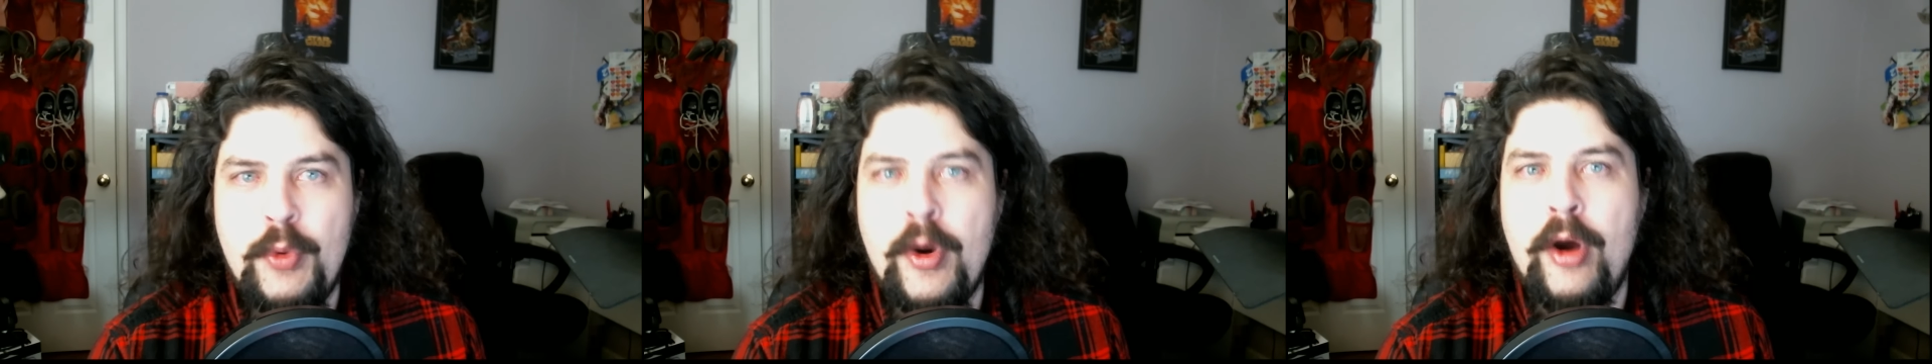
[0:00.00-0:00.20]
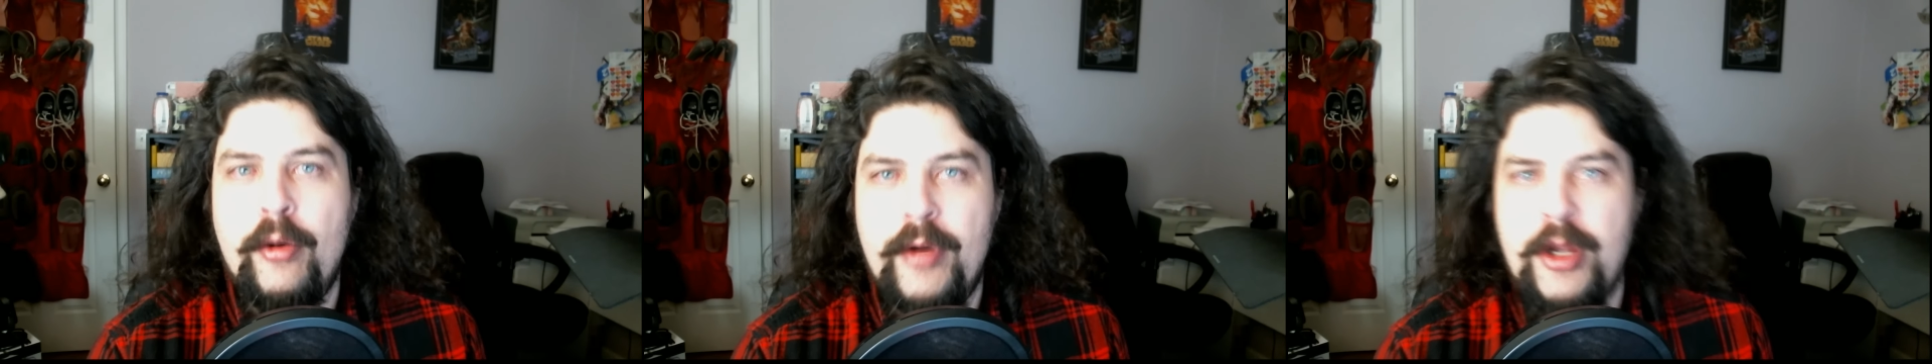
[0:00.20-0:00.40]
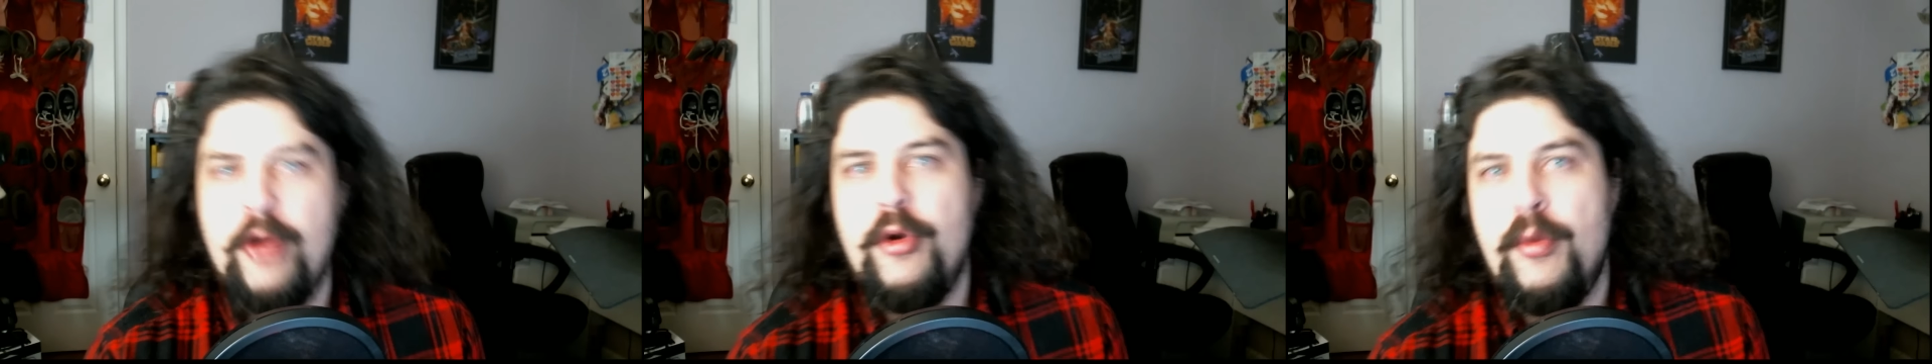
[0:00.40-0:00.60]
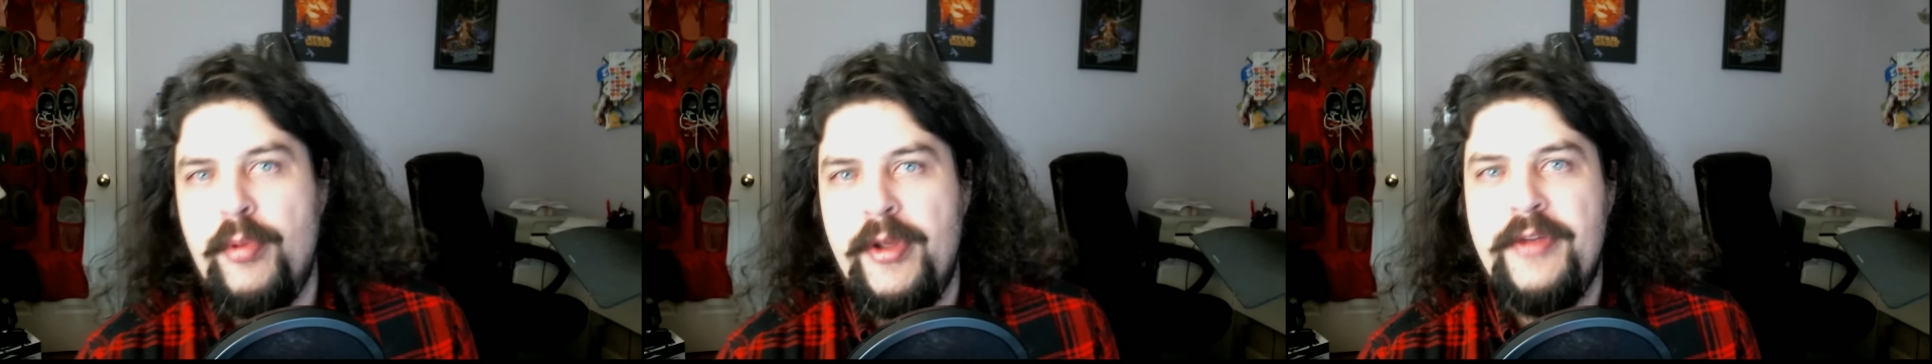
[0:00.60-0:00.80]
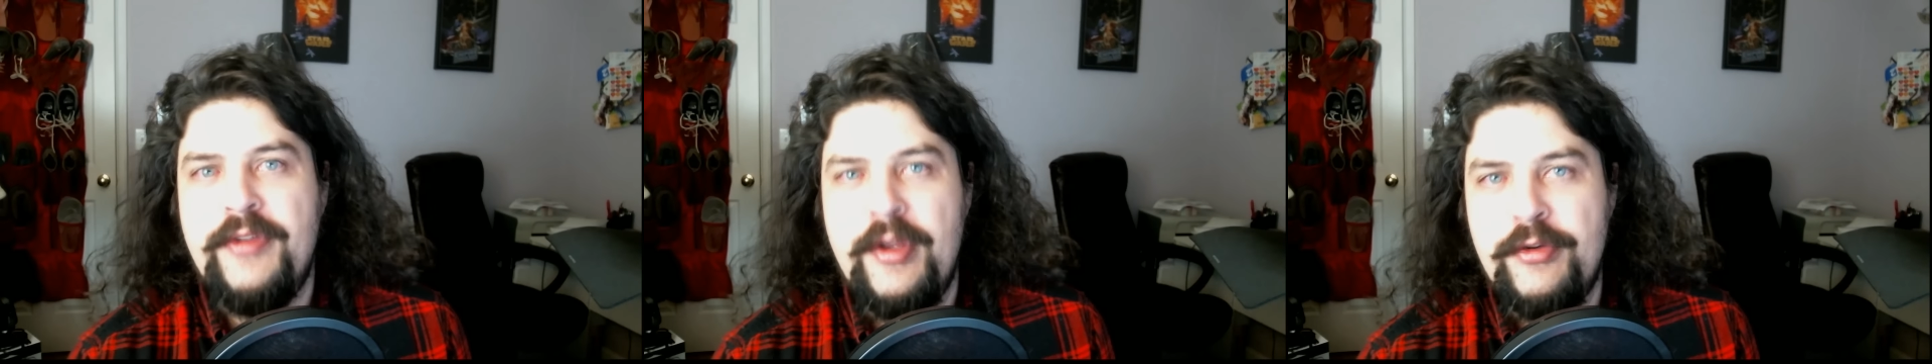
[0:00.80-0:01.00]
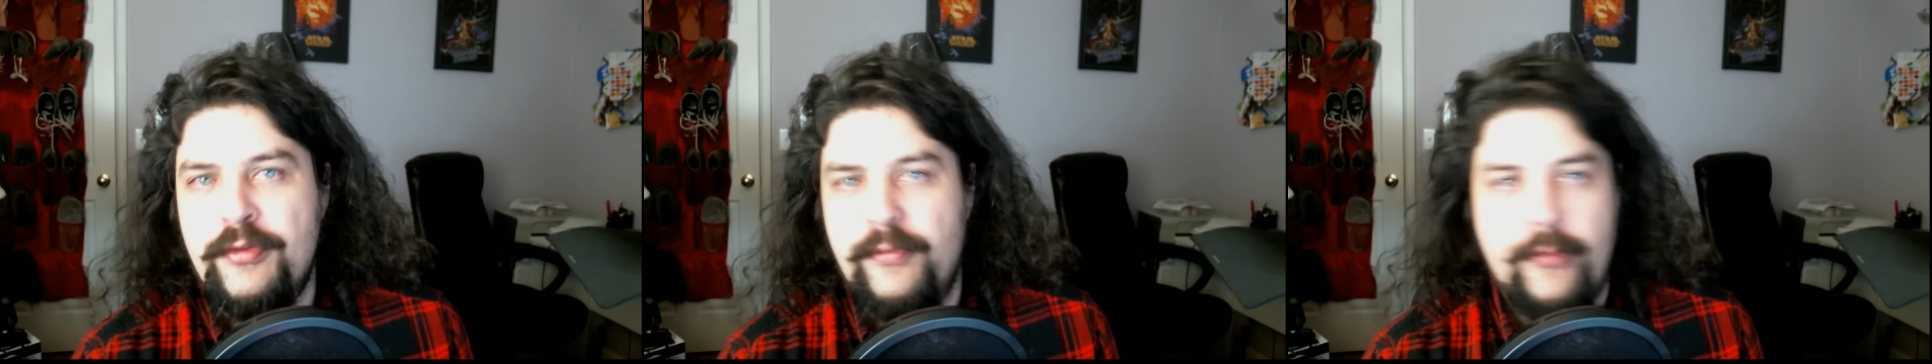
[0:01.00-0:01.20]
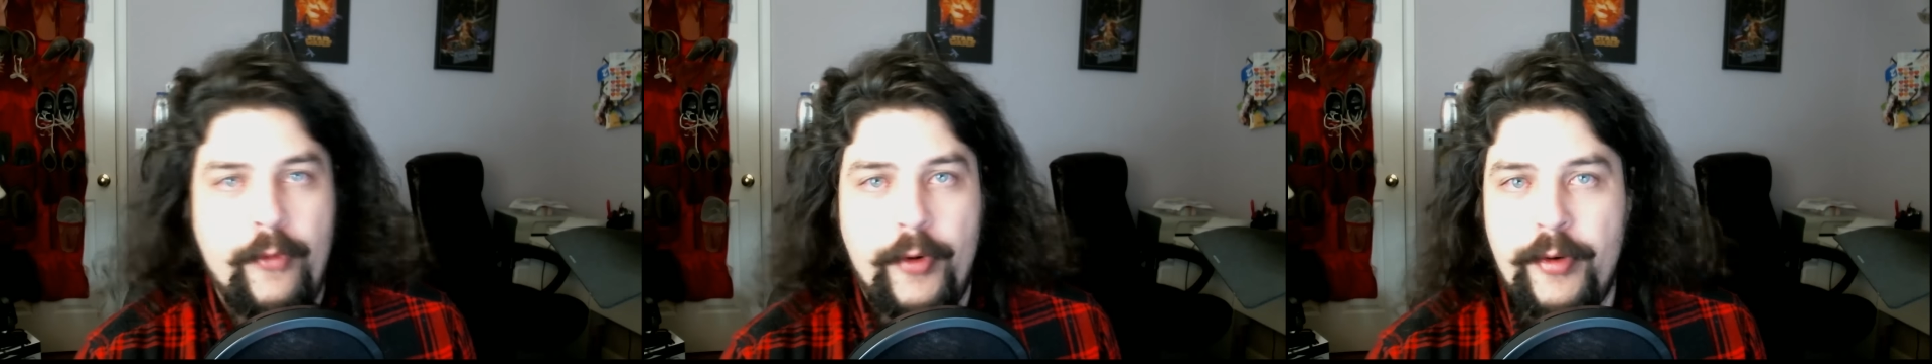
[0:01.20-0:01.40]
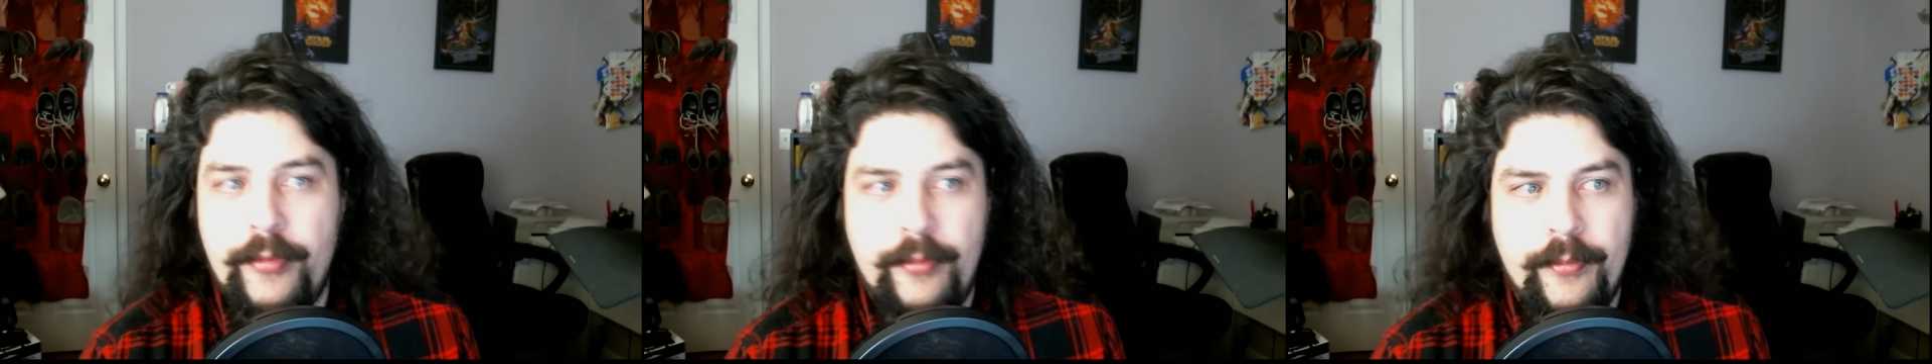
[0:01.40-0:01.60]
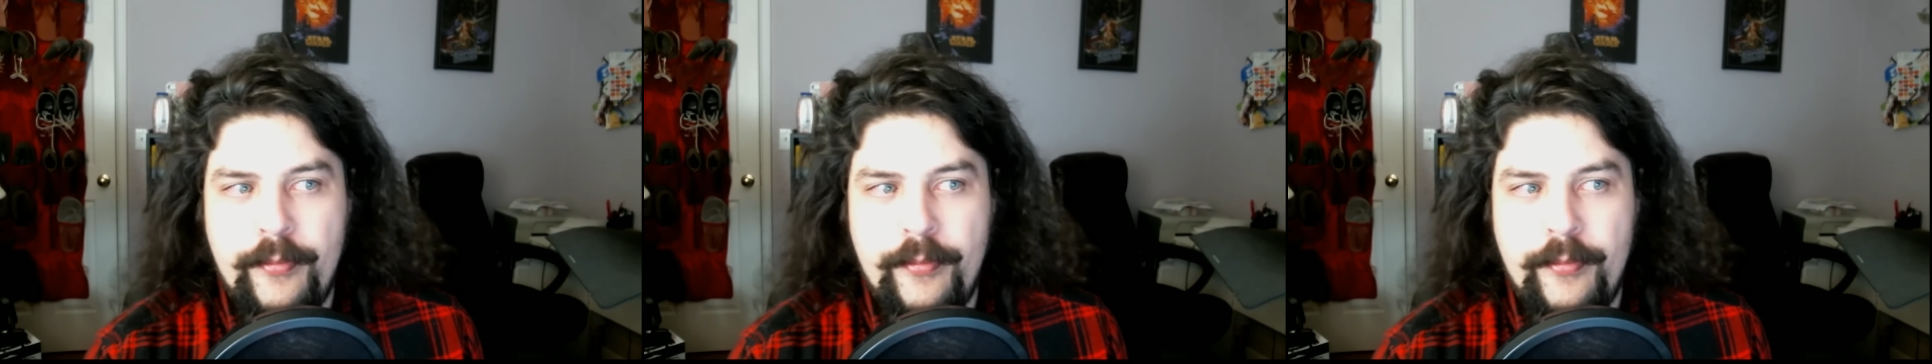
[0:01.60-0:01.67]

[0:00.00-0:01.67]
already own a PlayStation 4.